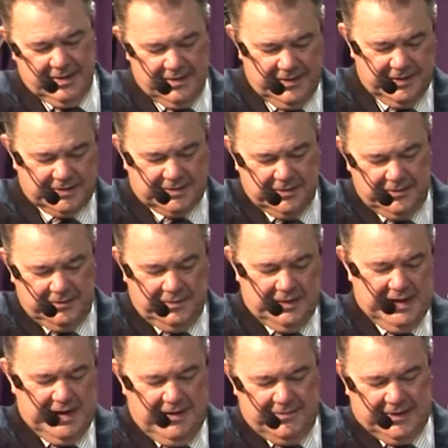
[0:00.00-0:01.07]
the two
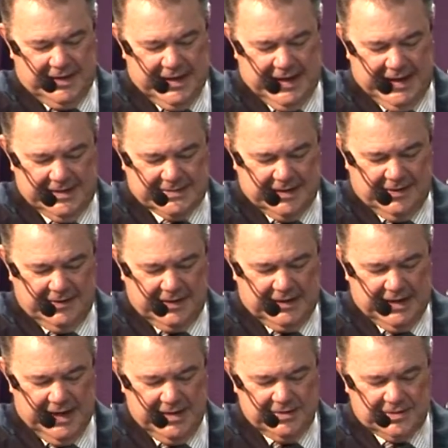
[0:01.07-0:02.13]
leaved gates, and the
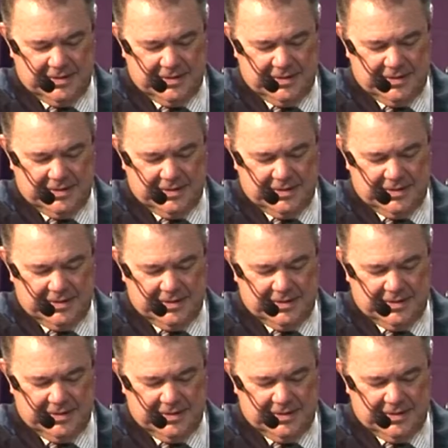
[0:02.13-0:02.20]
gates